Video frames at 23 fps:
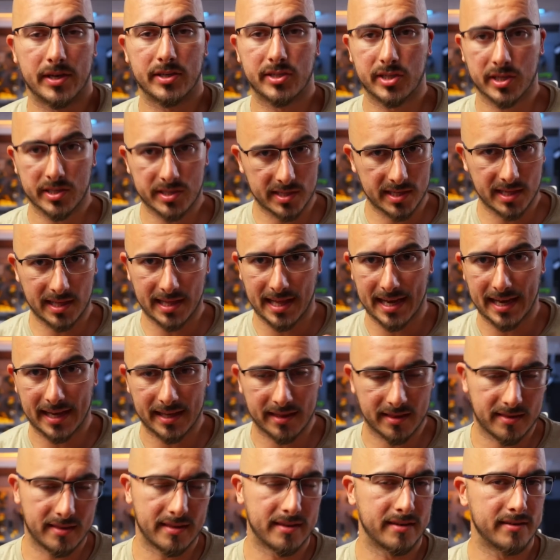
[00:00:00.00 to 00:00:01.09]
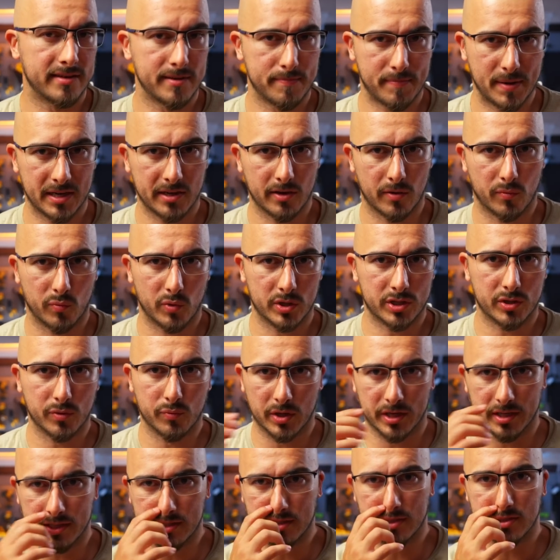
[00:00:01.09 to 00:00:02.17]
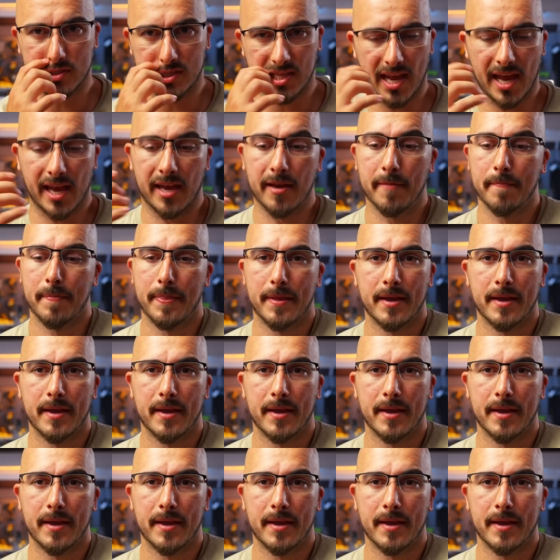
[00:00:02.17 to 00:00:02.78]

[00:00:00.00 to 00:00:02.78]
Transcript: adjust the length depending on what you wanted to say